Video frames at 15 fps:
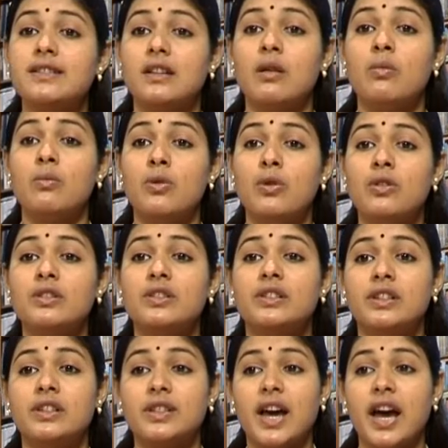a more
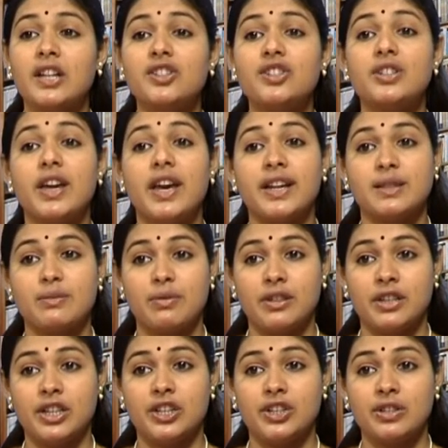detached
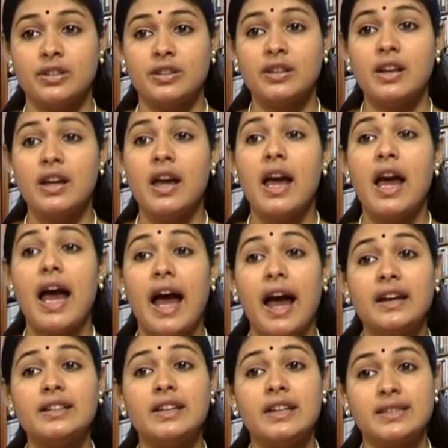explanation
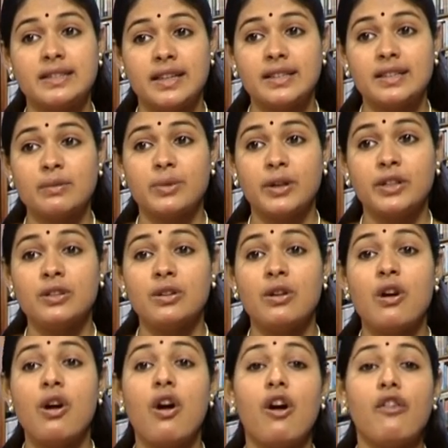and assessment
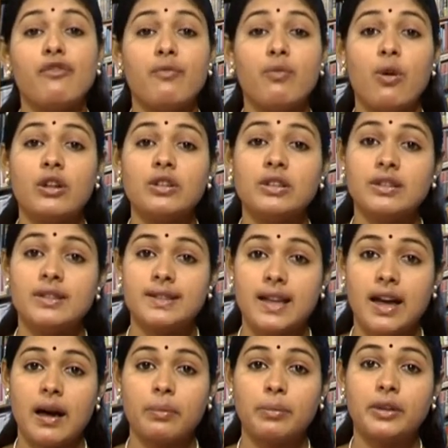of what is
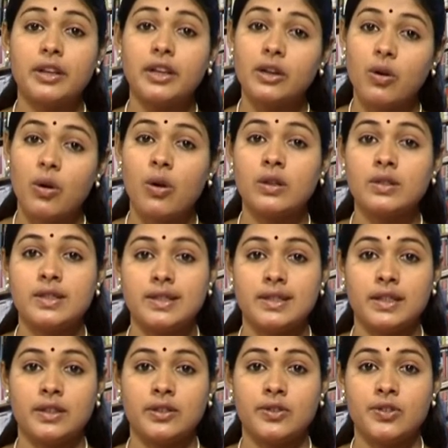happening on
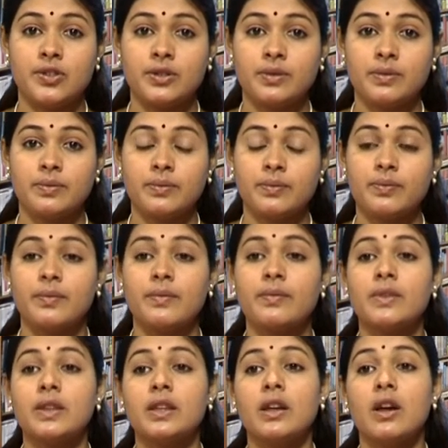stage.
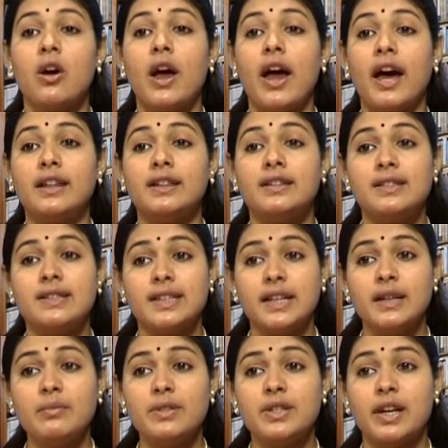At the
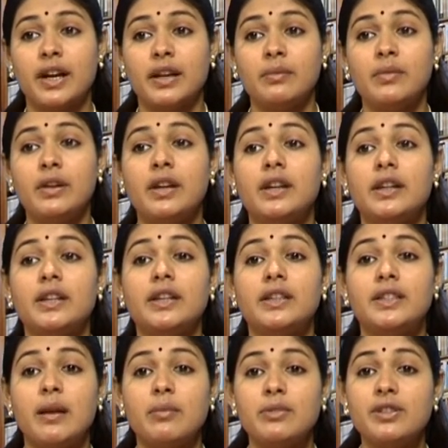same time, he
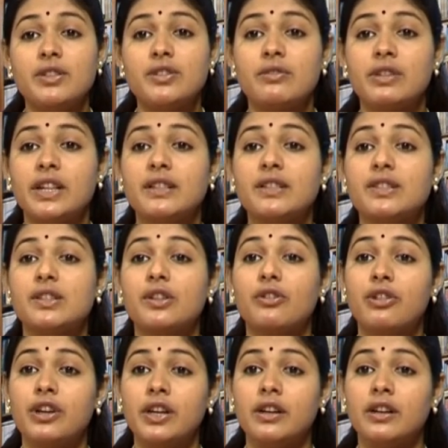demonstrates
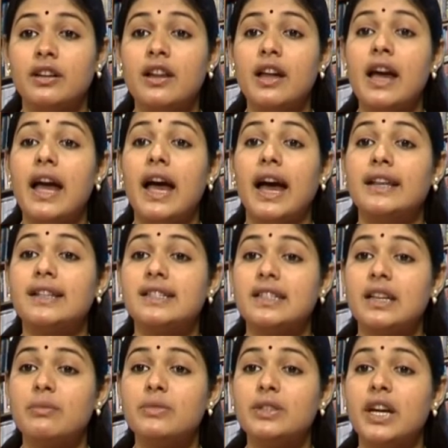real and
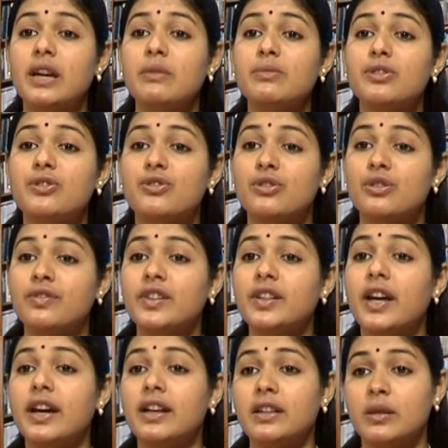sometimes
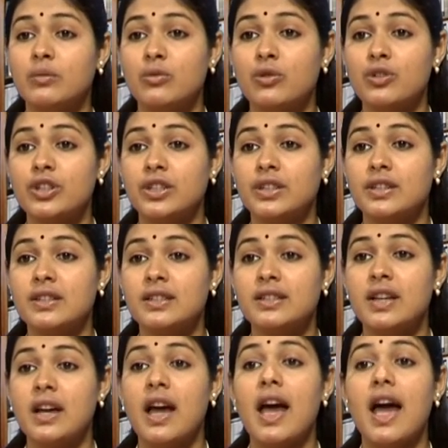juvenile emotions
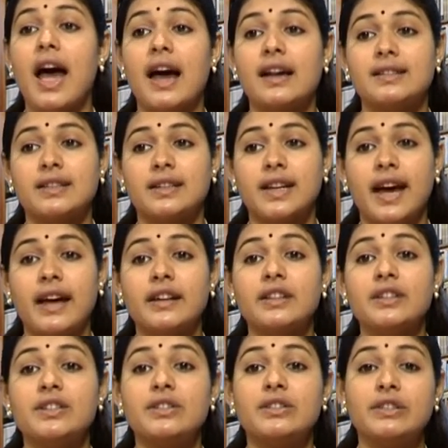as a
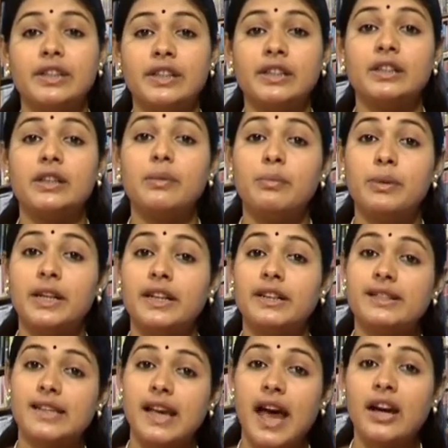character in the play's
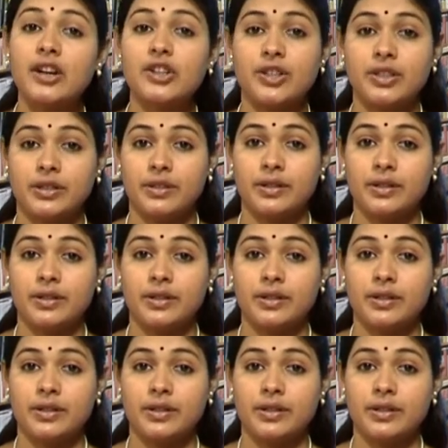action.